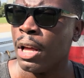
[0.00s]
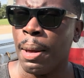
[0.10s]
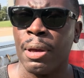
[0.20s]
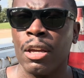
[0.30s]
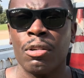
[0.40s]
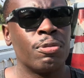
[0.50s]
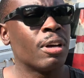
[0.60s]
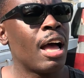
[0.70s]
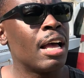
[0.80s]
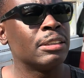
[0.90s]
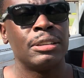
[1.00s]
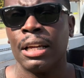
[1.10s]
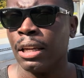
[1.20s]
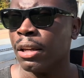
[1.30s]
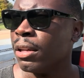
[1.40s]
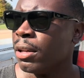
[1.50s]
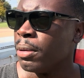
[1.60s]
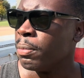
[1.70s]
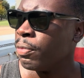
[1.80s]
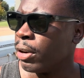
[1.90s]
I mean, for God's sake,
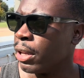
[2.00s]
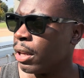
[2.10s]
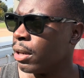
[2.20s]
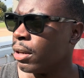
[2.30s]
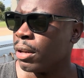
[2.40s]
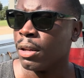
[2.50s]
freaking